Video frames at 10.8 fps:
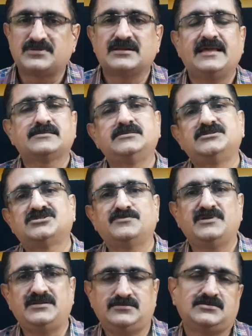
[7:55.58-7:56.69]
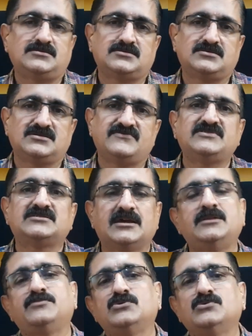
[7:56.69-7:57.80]
relaxation medicines which
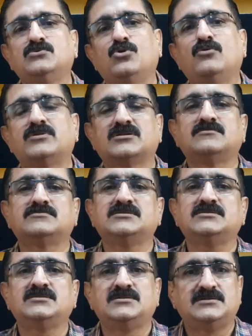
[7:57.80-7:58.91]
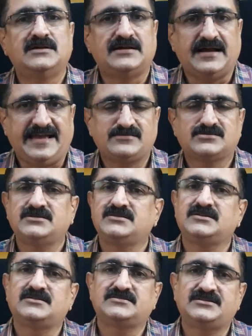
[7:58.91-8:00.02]
help you overcome the anxiety
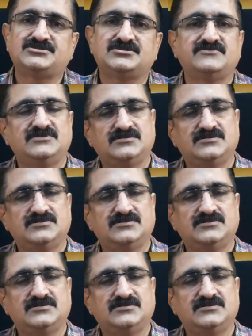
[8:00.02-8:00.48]
and tension which